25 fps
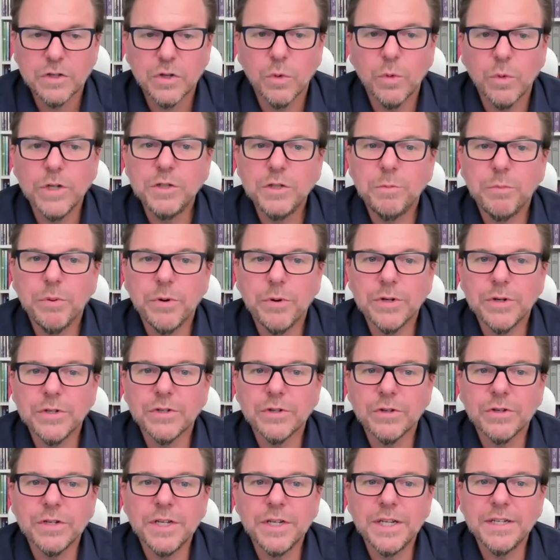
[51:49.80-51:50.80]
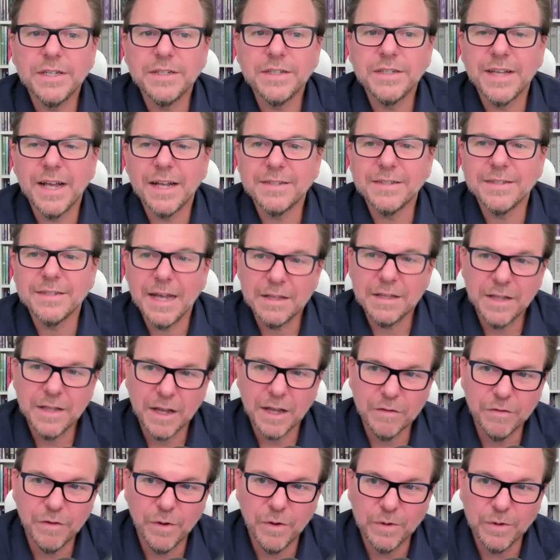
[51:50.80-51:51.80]
Yeah. So which personal need does that sound
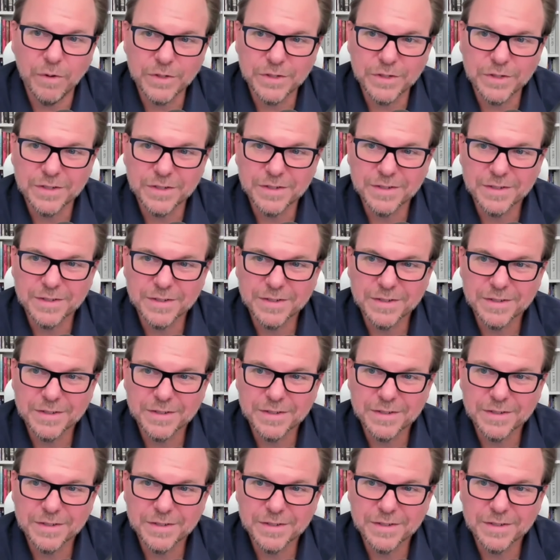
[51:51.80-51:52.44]
like, folks?